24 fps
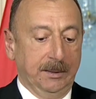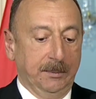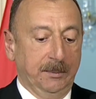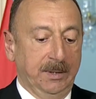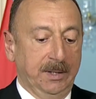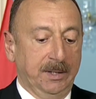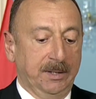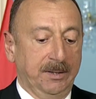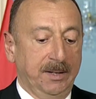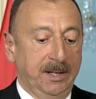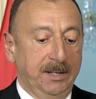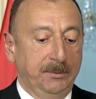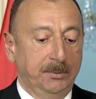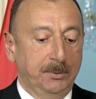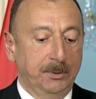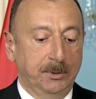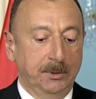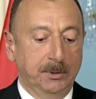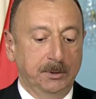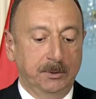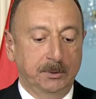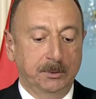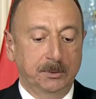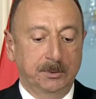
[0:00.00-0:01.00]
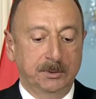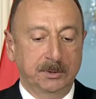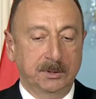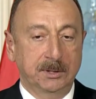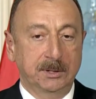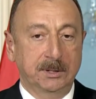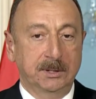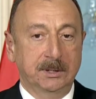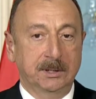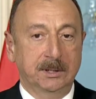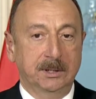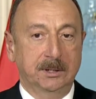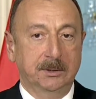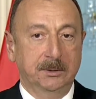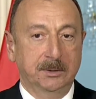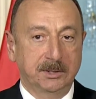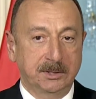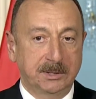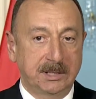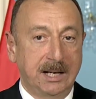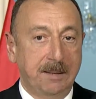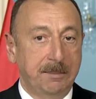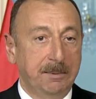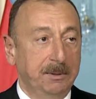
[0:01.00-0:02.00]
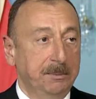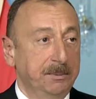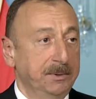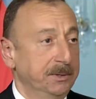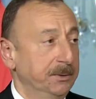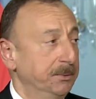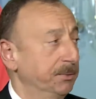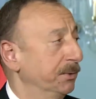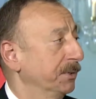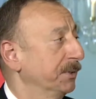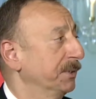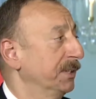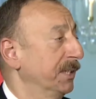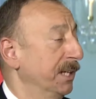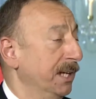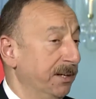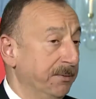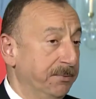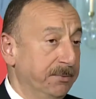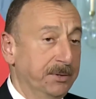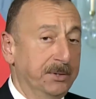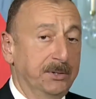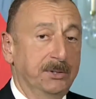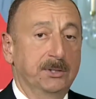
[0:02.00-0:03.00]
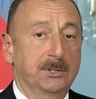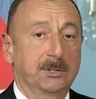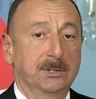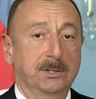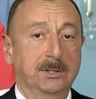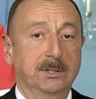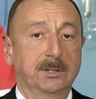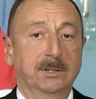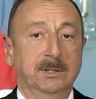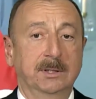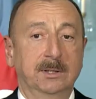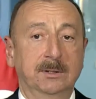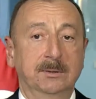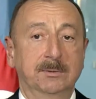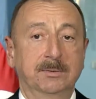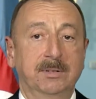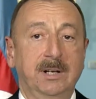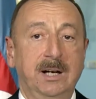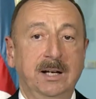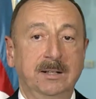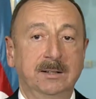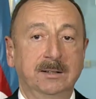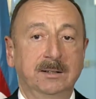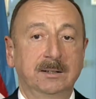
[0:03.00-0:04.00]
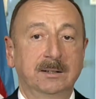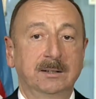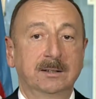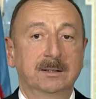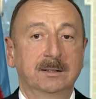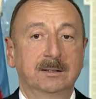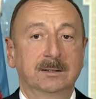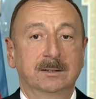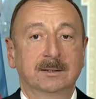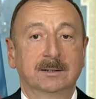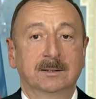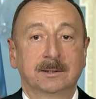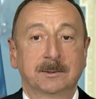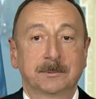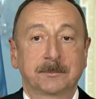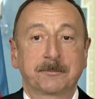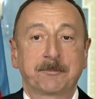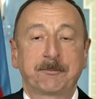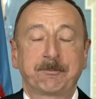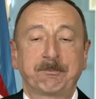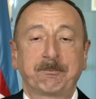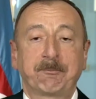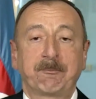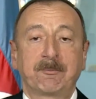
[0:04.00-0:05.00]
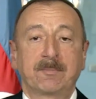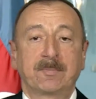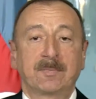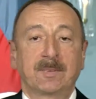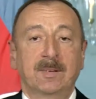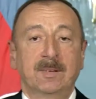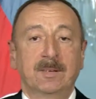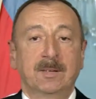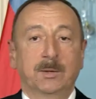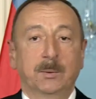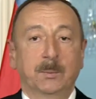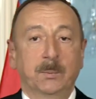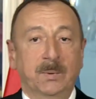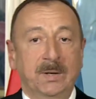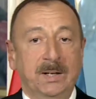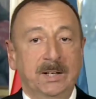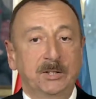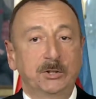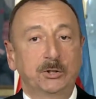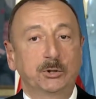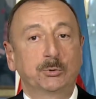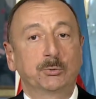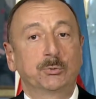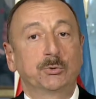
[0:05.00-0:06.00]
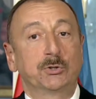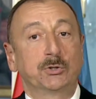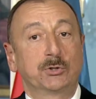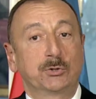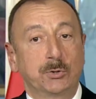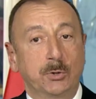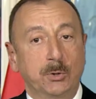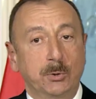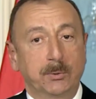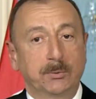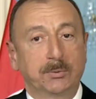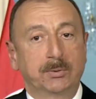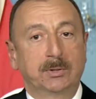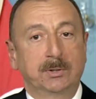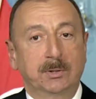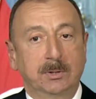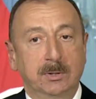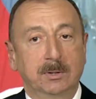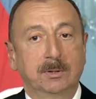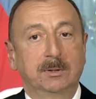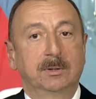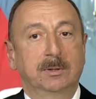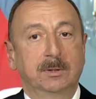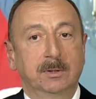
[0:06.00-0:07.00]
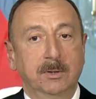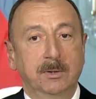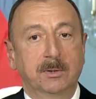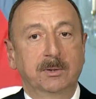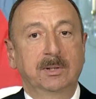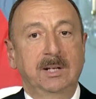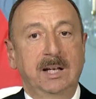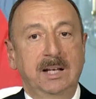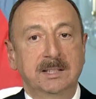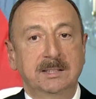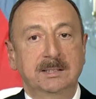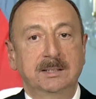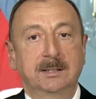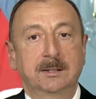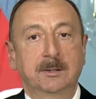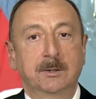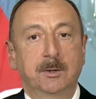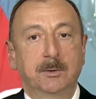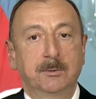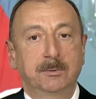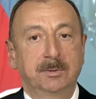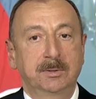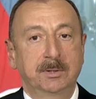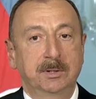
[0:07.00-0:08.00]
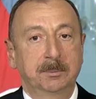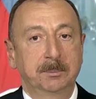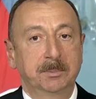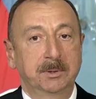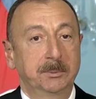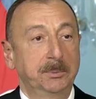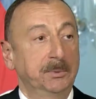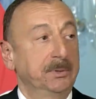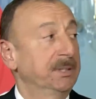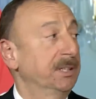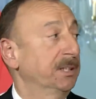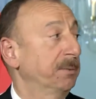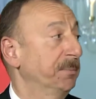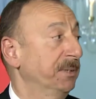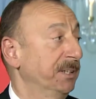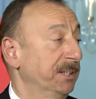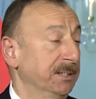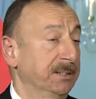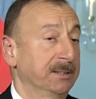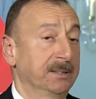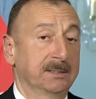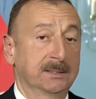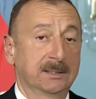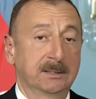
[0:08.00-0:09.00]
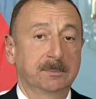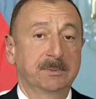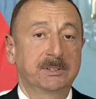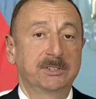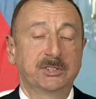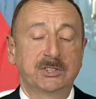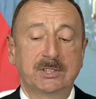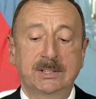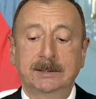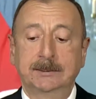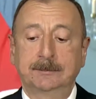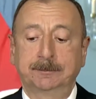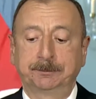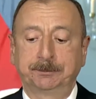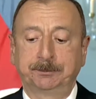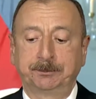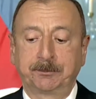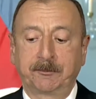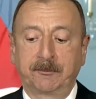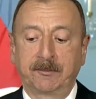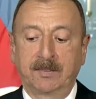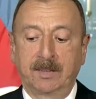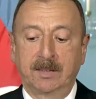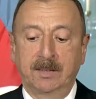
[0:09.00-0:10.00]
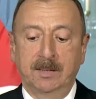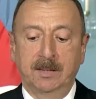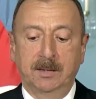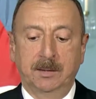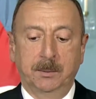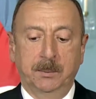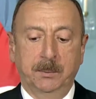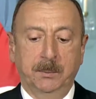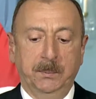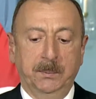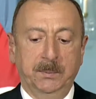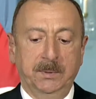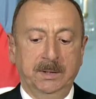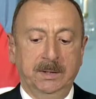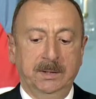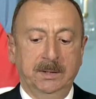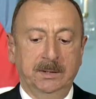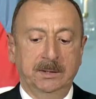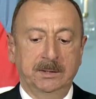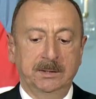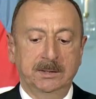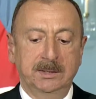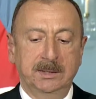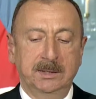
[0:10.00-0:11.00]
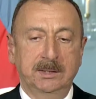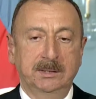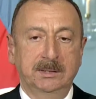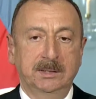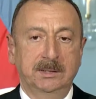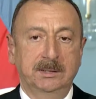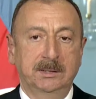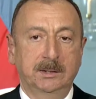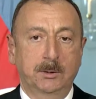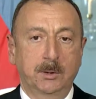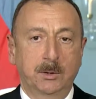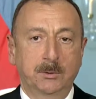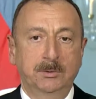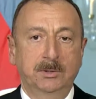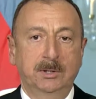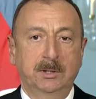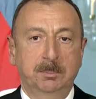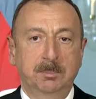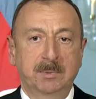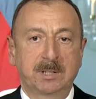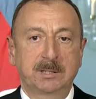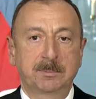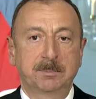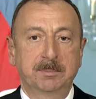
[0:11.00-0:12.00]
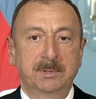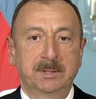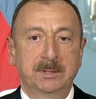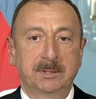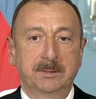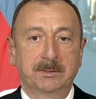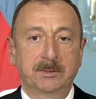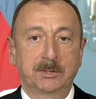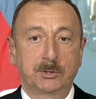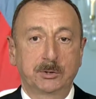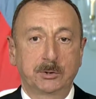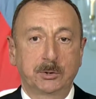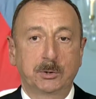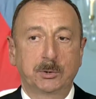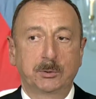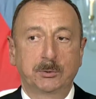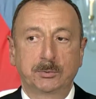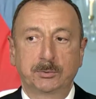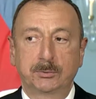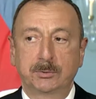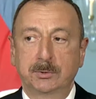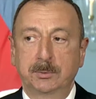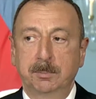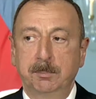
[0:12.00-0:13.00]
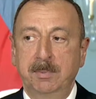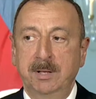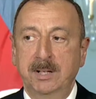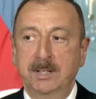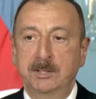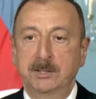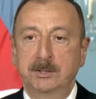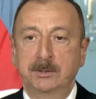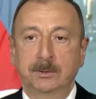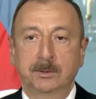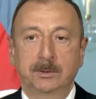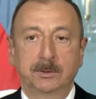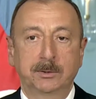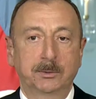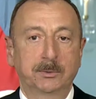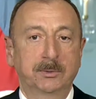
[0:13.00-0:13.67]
We are grateful to the US government for the efforts in finding uh, ways to resolve long-lasting conflict between Armenia and Azerbaijan. We think that the conflict must be resolved based on